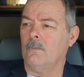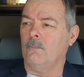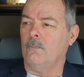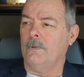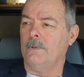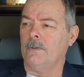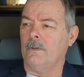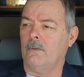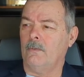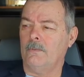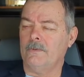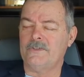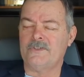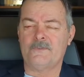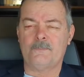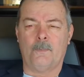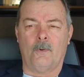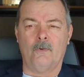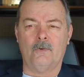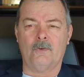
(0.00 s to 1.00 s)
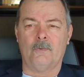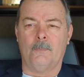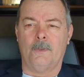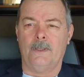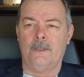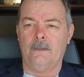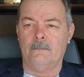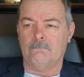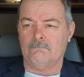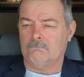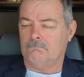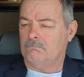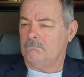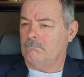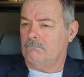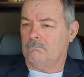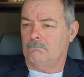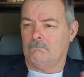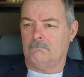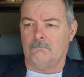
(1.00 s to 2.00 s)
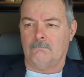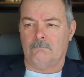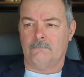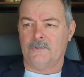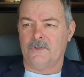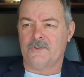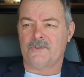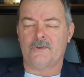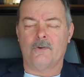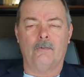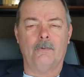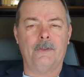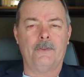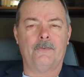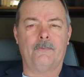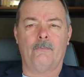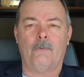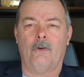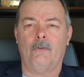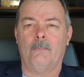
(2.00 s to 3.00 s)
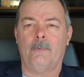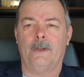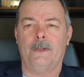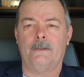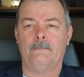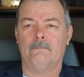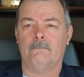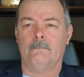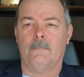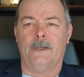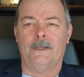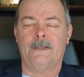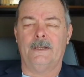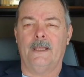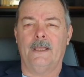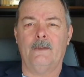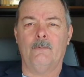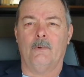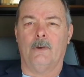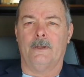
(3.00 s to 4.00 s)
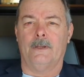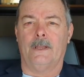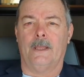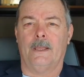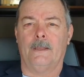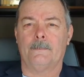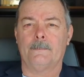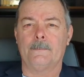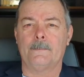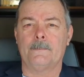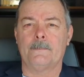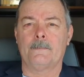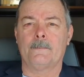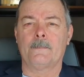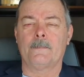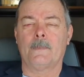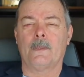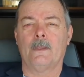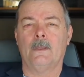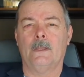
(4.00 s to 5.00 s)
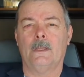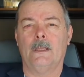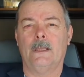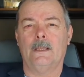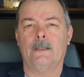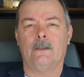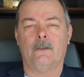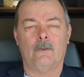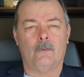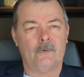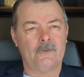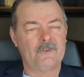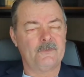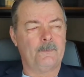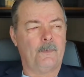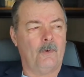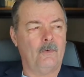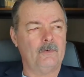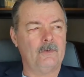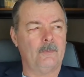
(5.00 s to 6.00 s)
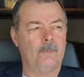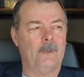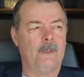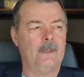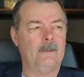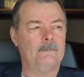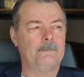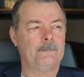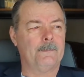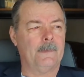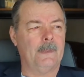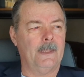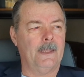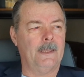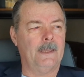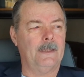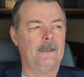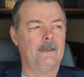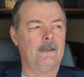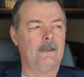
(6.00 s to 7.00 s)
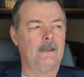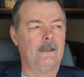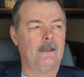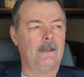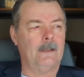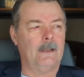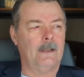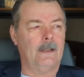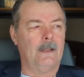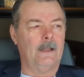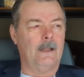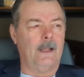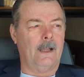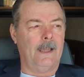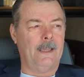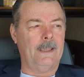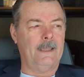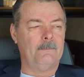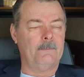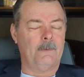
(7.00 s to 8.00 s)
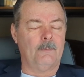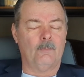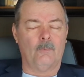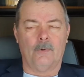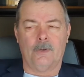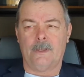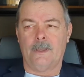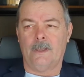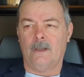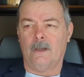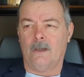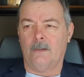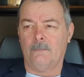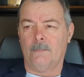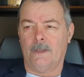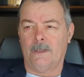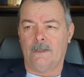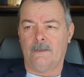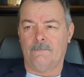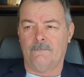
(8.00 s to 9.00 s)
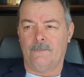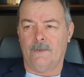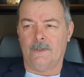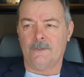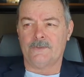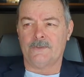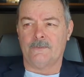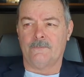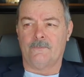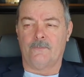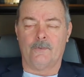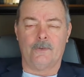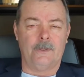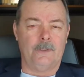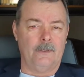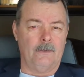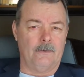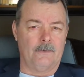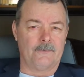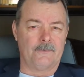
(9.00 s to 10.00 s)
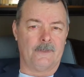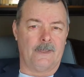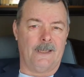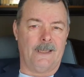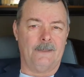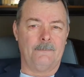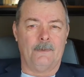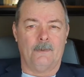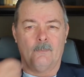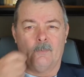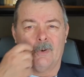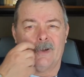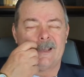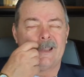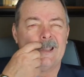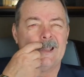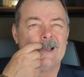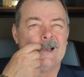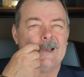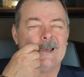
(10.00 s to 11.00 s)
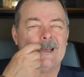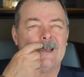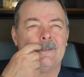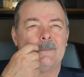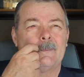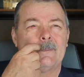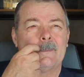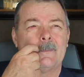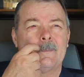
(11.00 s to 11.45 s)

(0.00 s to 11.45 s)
when the Lord spoke to me, just going throughout my, my day one day. And the Lord spoke to me, and I had been working on my confession for years. I had been working on